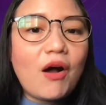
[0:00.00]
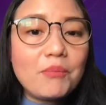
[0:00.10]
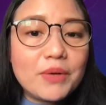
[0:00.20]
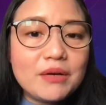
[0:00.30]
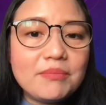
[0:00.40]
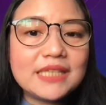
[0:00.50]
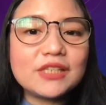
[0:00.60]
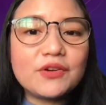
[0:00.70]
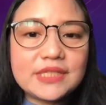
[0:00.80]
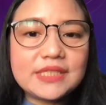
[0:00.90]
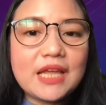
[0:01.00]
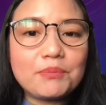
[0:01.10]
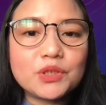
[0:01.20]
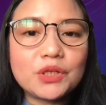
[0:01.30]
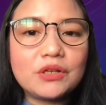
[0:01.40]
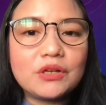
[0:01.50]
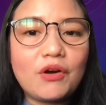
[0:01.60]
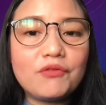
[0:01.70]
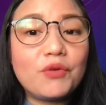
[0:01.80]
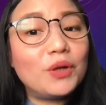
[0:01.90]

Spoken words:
common misconception of